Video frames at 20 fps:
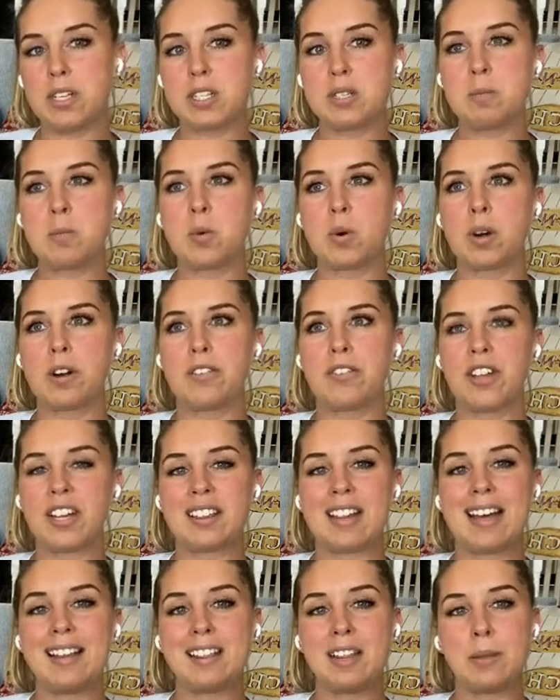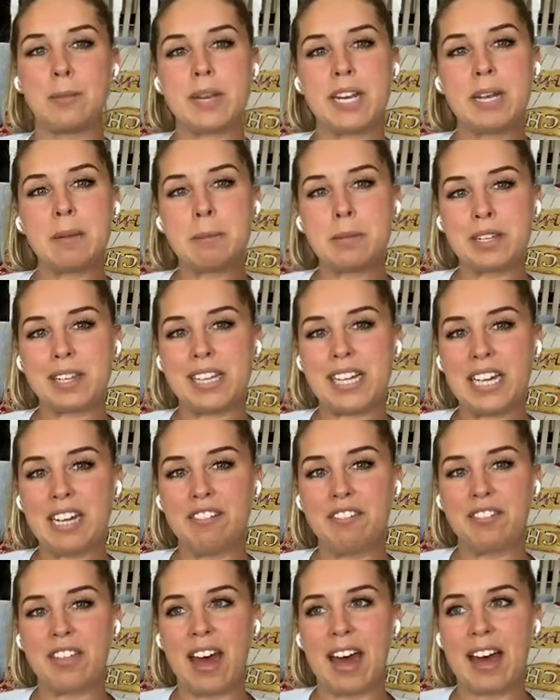It's more of that limiting
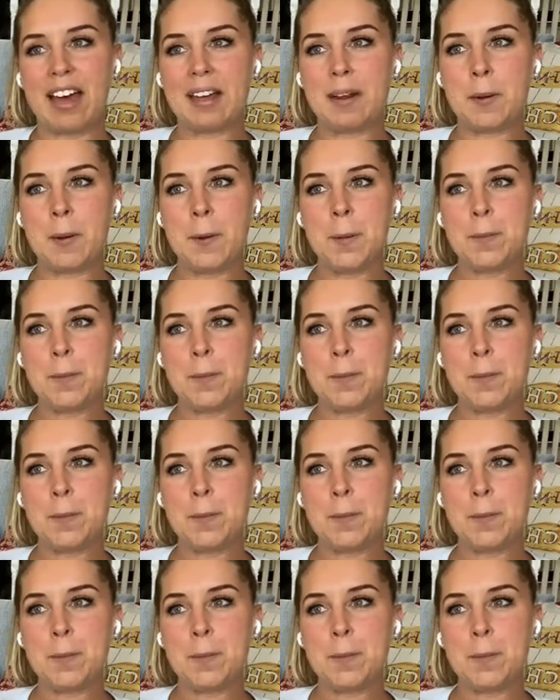belief that